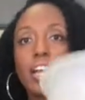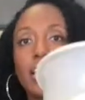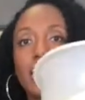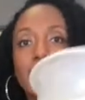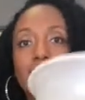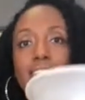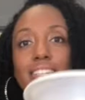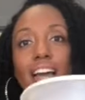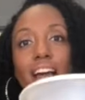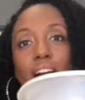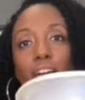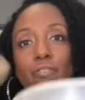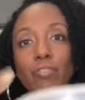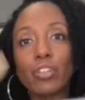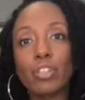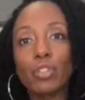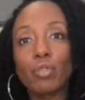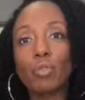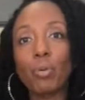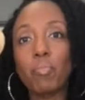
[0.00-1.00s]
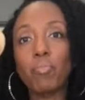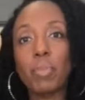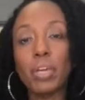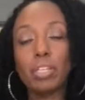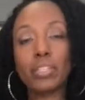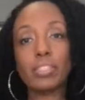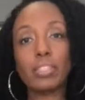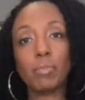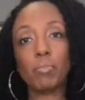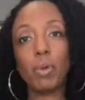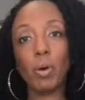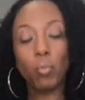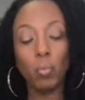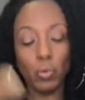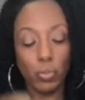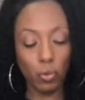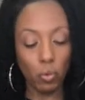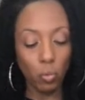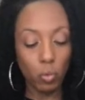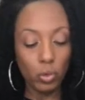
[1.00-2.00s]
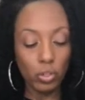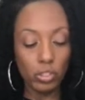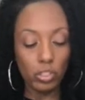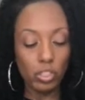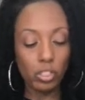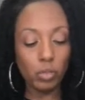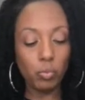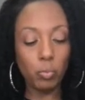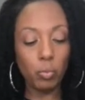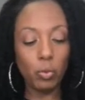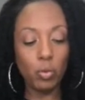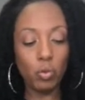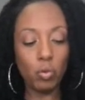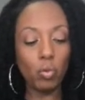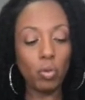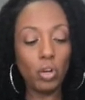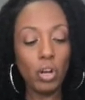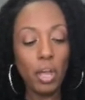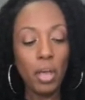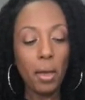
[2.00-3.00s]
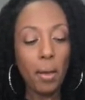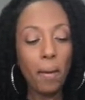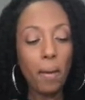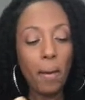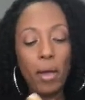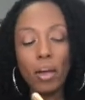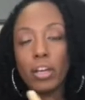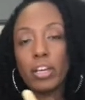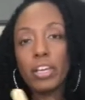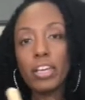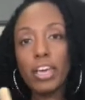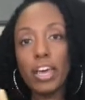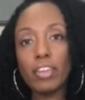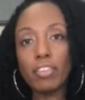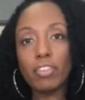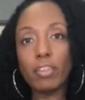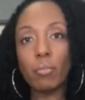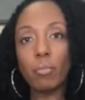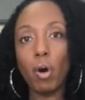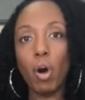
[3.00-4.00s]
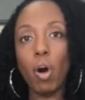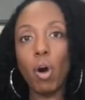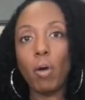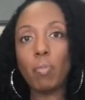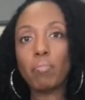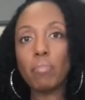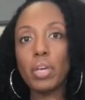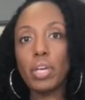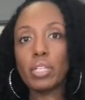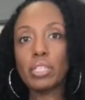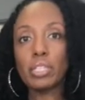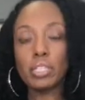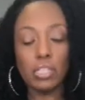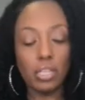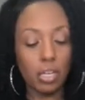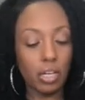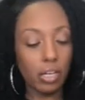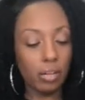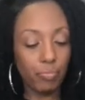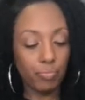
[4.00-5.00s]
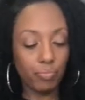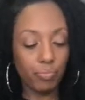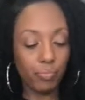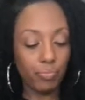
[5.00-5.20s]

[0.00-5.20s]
it's time for you to mix them up with a wooden spoon. Get them all mixed up